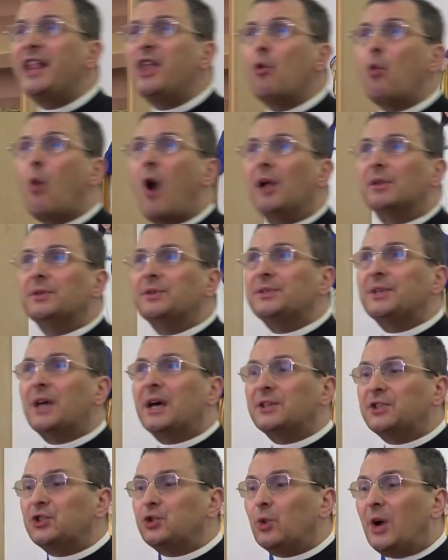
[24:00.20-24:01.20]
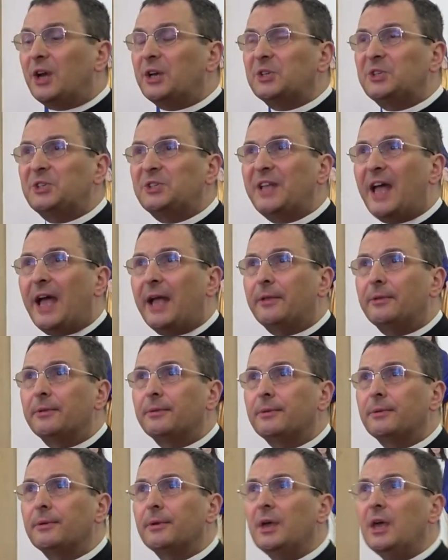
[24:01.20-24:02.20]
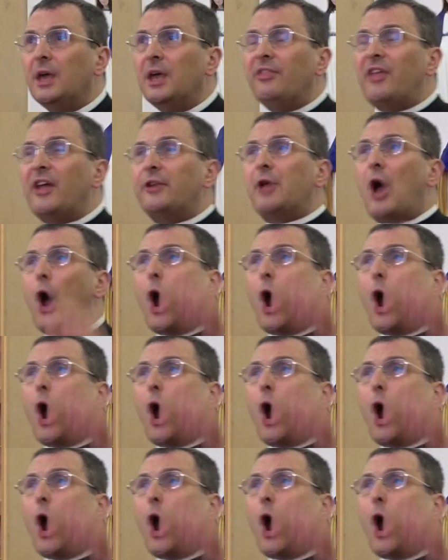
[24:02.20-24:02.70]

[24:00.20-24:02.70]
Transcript: wants us to understand that